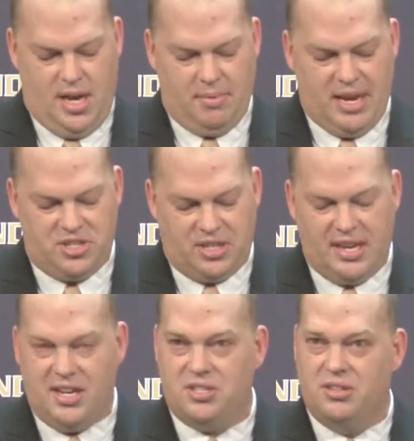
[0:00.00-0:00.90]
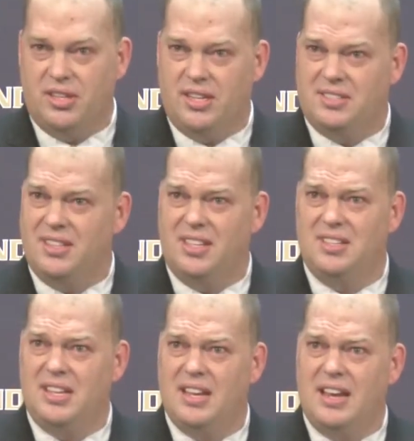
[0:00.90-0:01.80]
I mean, educationally, it's in the
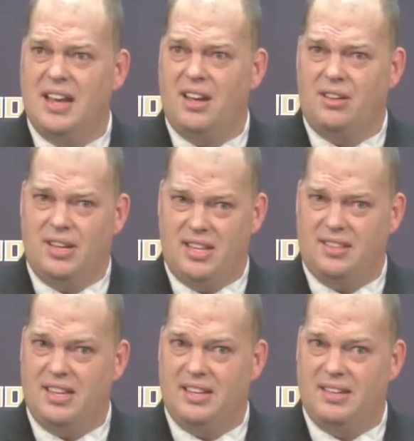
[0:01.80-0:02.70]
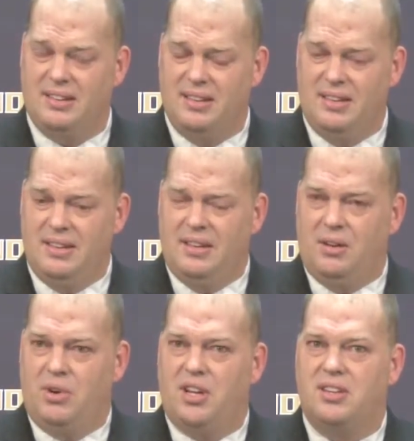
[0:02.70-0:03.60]
DNA, I think,
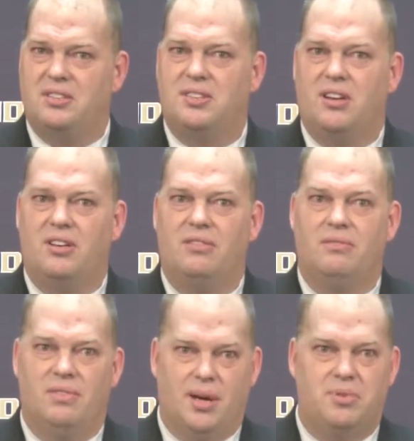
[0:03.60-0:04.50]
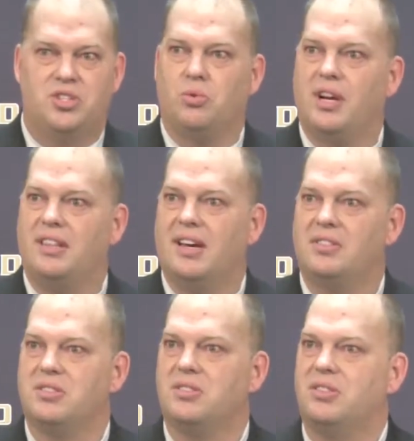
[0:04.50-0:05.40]
when you consider up to
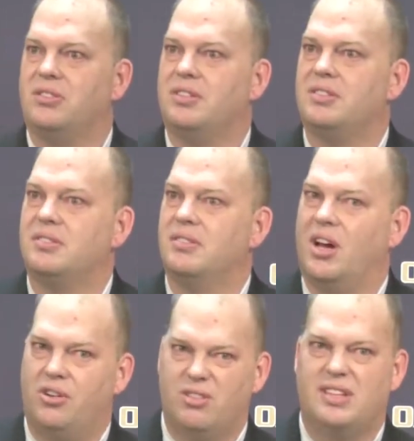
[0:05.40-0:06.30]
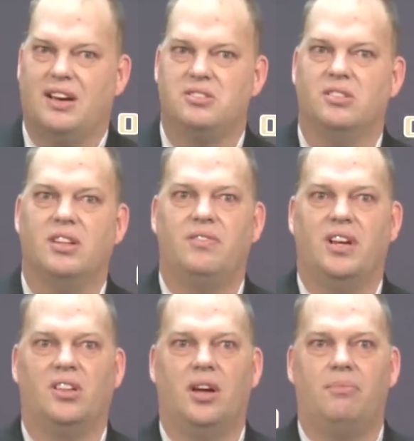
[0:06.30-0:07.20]
20,000 students, 100,000
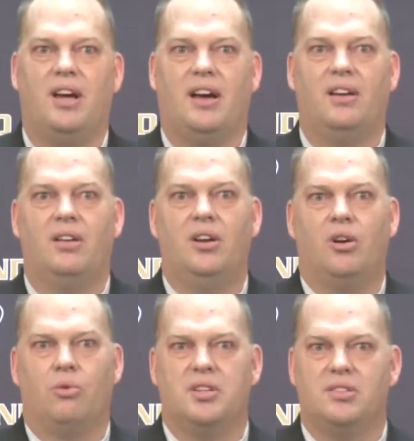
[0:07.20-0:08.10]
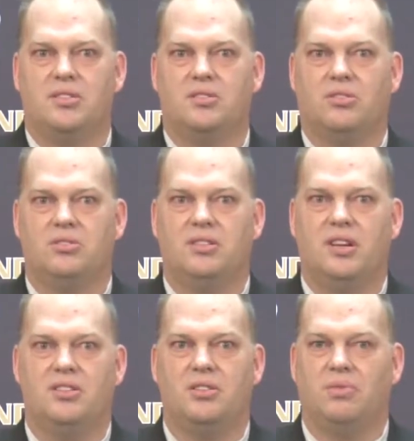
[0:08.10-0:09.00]
living alumni, recent
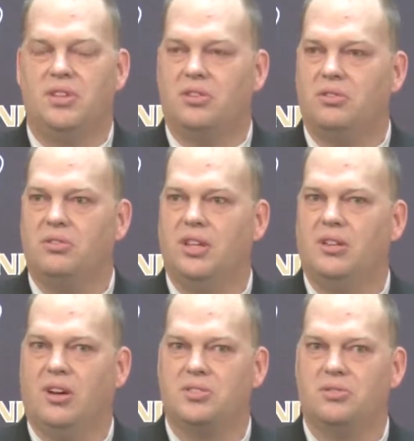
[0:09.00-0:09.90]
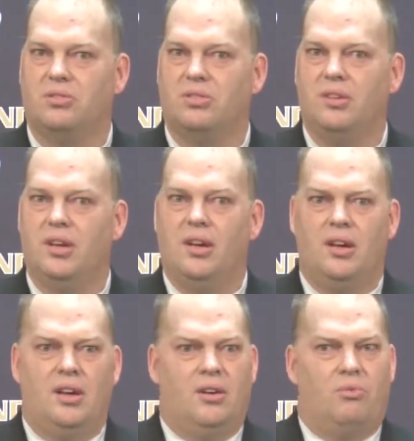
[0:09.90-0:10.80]
association with the Cooley Law School,
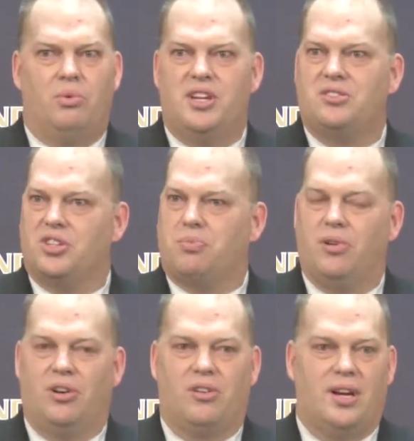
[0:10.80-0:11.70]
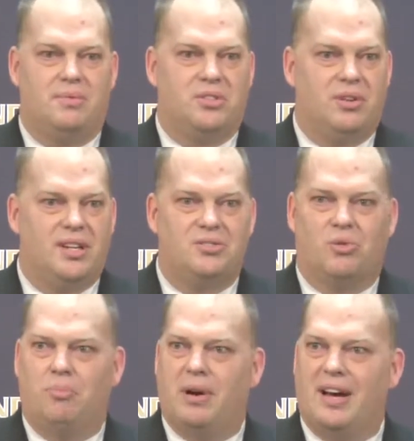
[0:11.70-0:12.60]
research programs going into
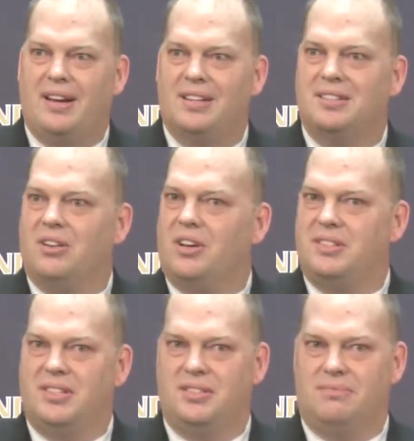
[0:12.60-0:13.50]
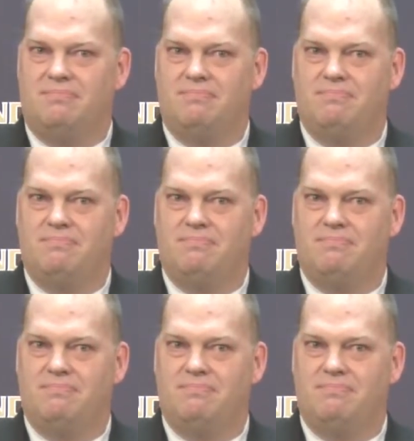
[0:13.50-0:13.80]
robotics and autism,